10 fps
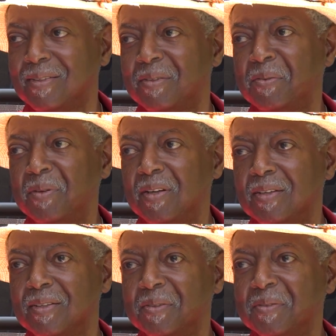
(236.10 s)
You know, no
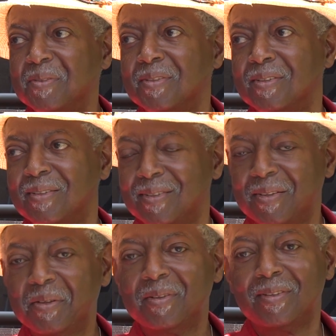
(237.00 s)
matter what the
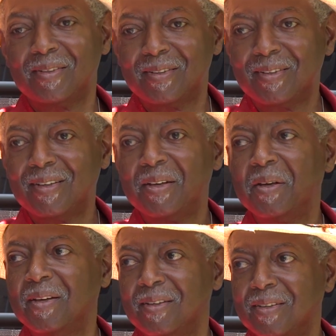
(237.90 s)
occasion was,
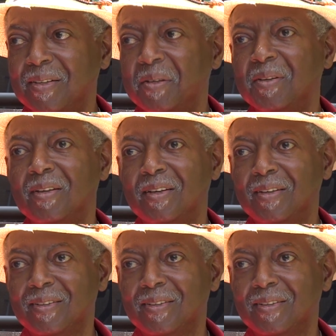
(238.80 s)
music was